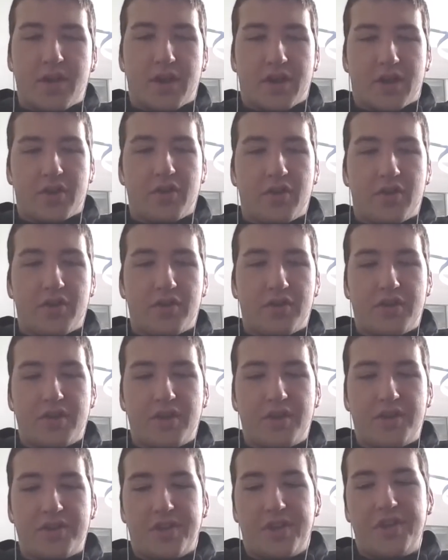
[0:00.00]
Yeah, Cole,
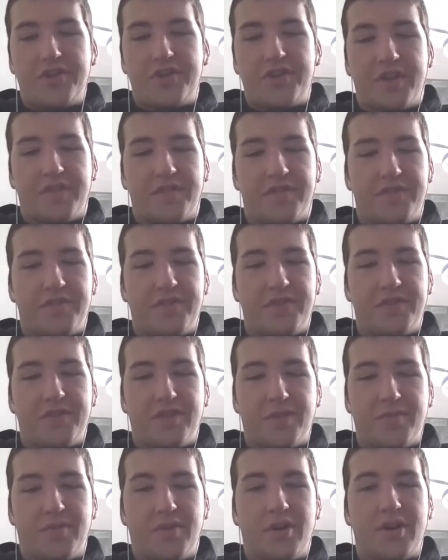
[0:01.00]
he's definitely
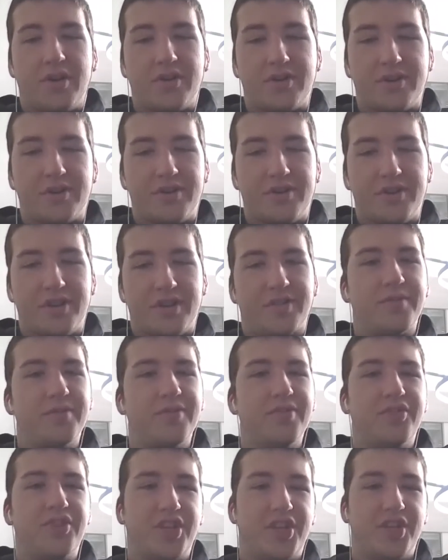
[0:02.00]
a baller. Like
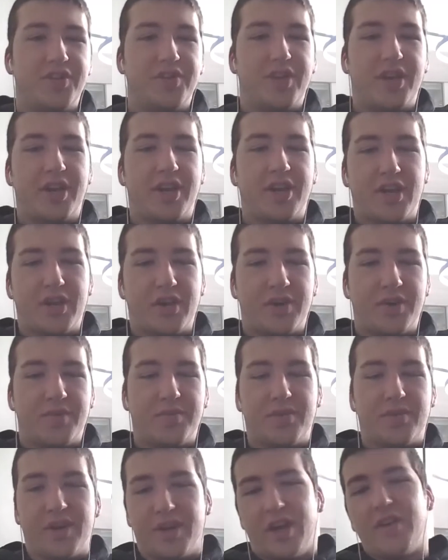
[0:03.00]
Gino and I know
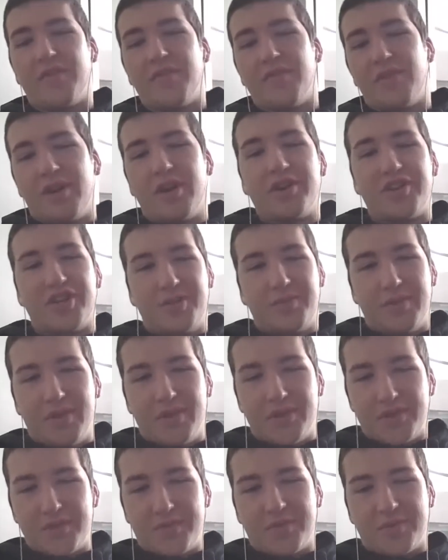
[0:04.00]
him. Like everyone on our team
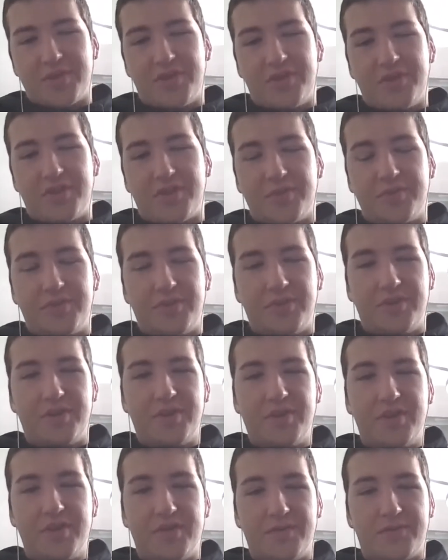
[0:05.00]
knows him because he used to be
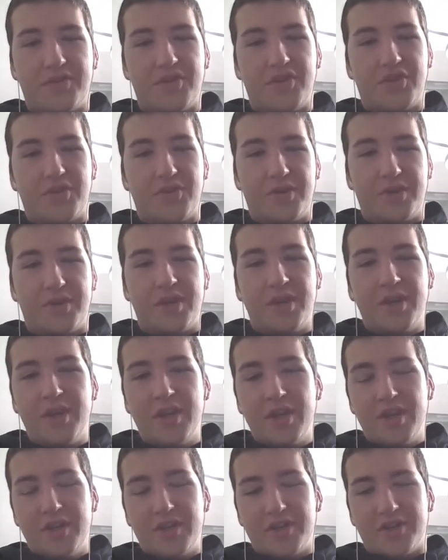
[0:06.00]
from Scituate,
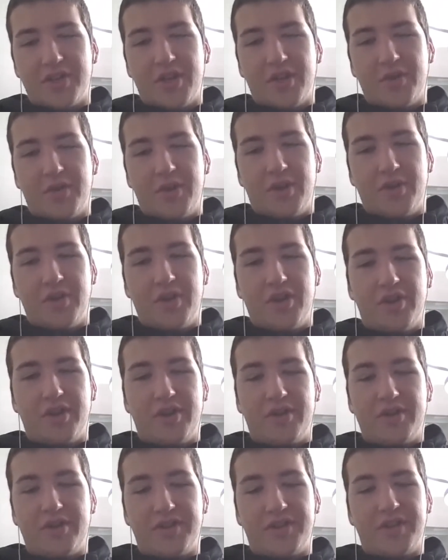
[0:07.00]
so we all
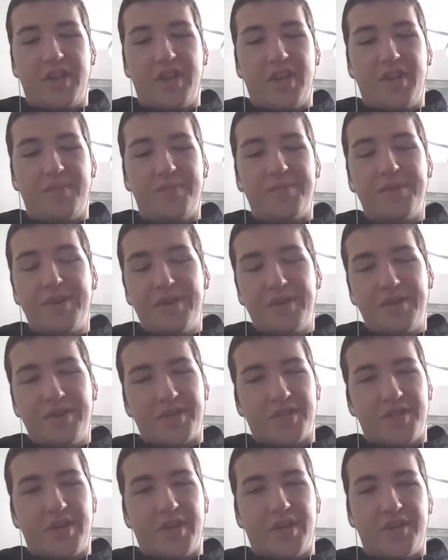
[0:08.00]
know his game.
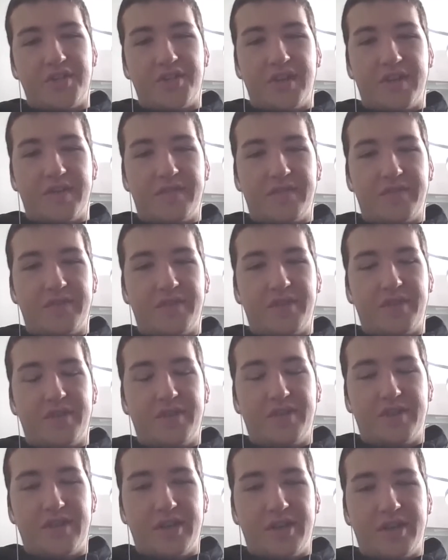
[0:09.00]
So yeah, he's definitely
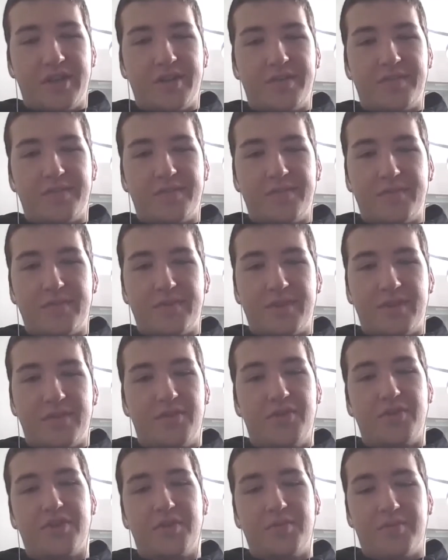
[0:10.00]
a
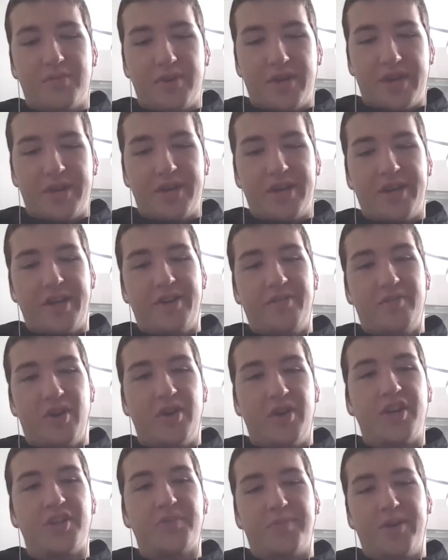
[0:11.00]
real good player and a
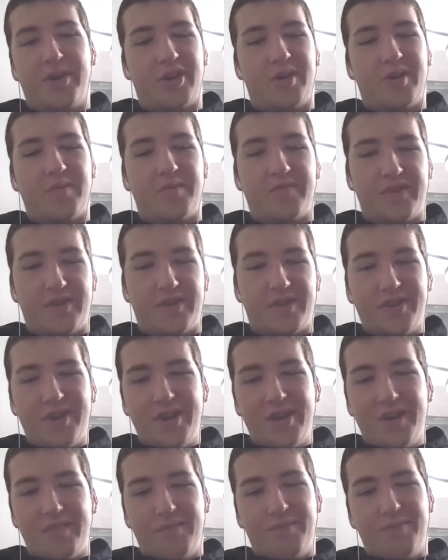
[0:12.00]
nice pickup for
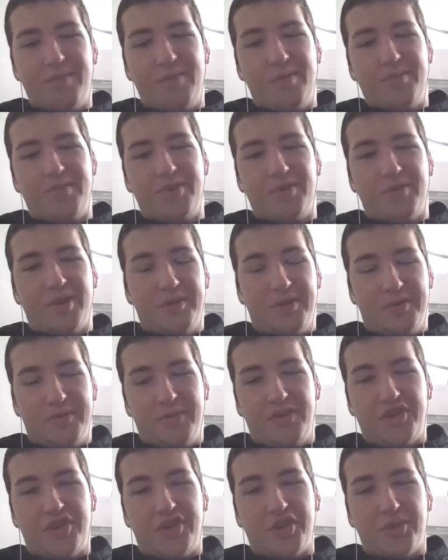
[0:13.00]
Boom too.
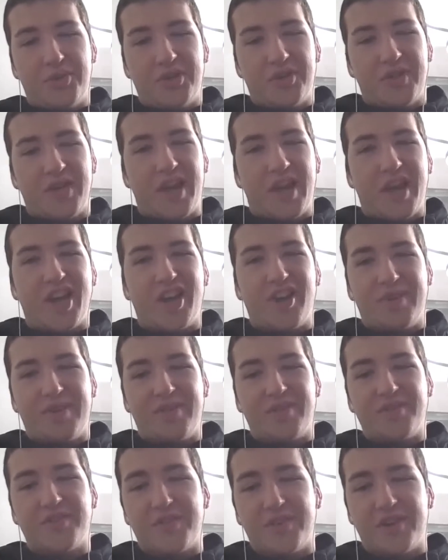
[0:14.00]
When you told me that they had him, I
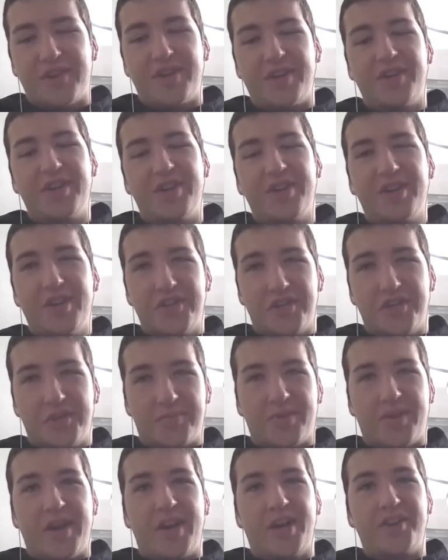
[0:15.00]
was very
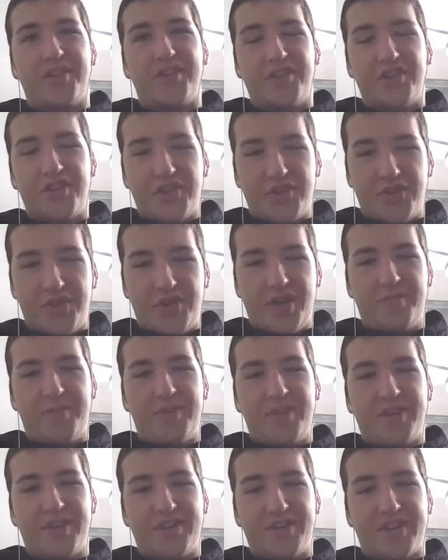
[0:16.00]
surprised and intrigued
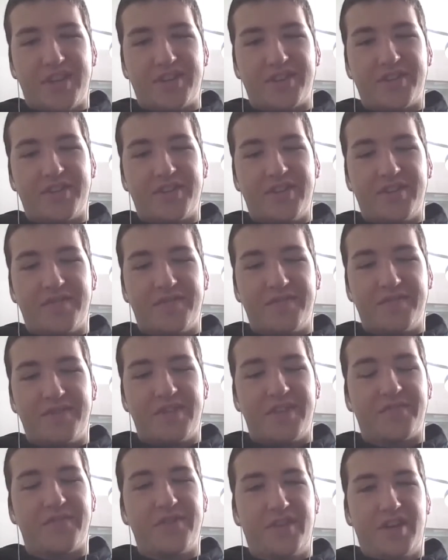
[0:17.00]
because that's a
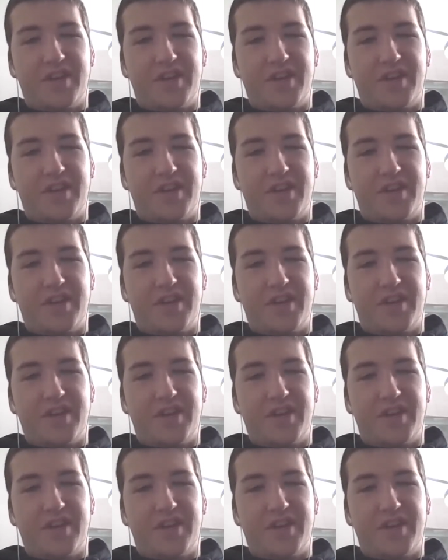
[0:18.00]
different